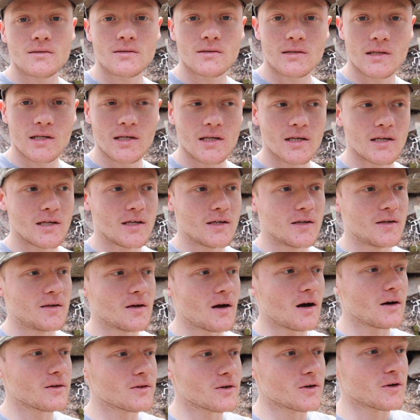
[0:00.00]
the
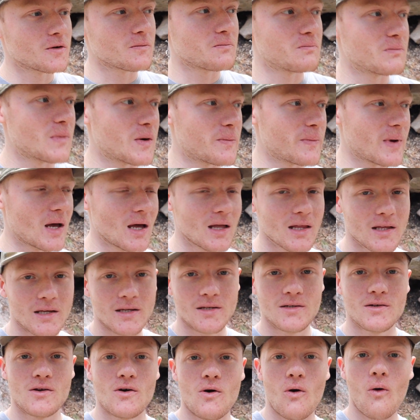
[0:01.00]
other
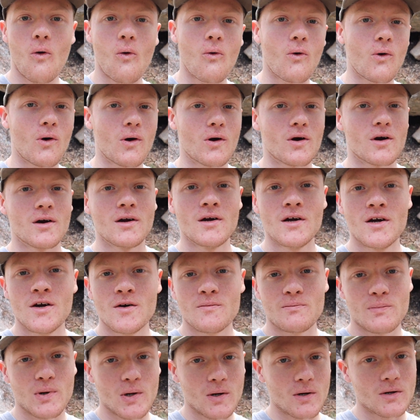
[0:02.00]
mammalian or
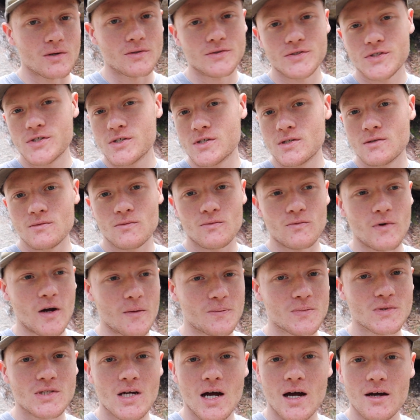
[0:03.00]
birds,
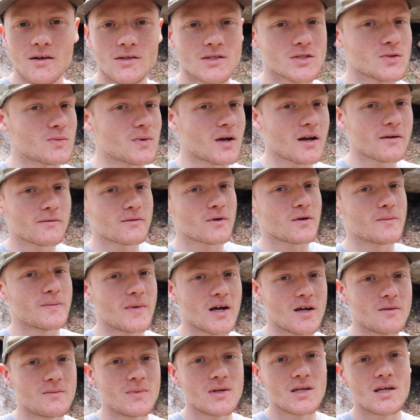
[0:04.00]
reptiles, whatever it
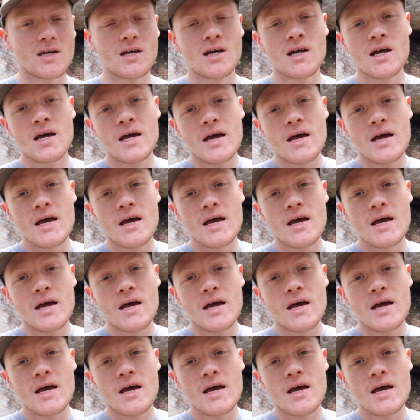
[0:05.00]
may be,